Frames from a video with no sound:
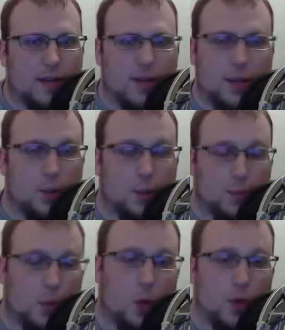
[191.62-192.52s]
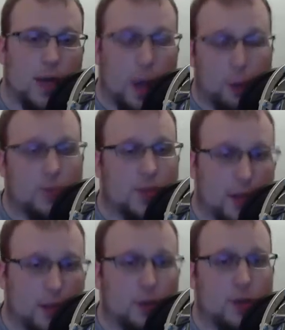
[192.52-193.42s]
it only helps the
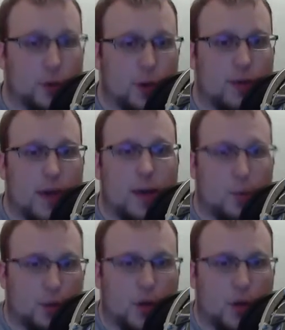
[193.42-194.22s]
industry that we're